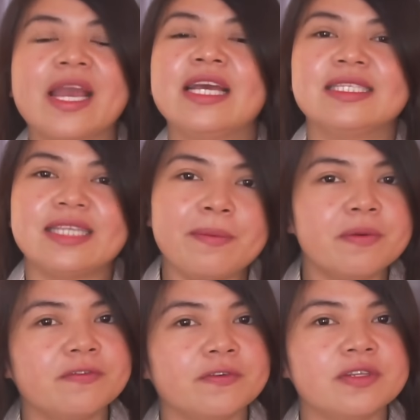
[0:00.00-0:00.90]

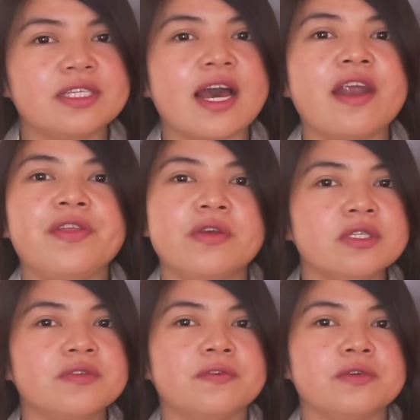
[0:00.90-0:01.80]
Staple foods are
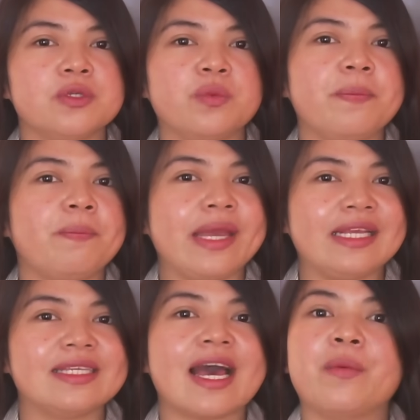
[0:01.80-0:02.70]
those foods we
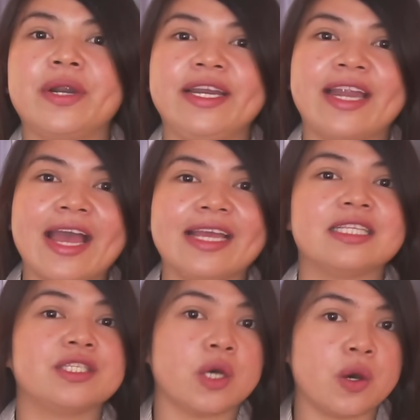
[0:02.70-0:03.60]
base our
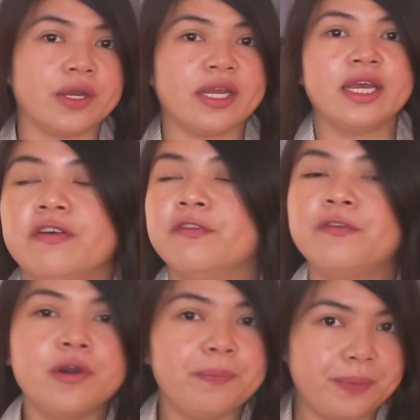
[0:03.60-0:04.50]
diets on.
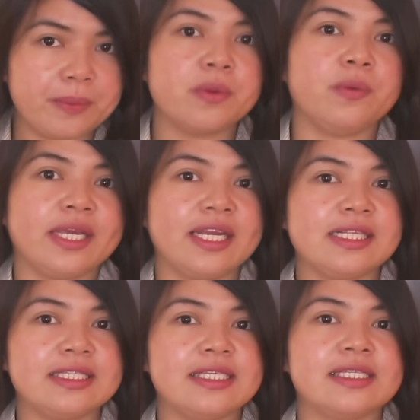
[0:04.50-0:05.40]
For people with kidney
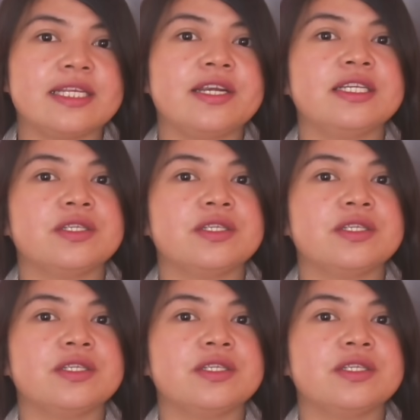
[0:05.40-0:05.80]
disease, there is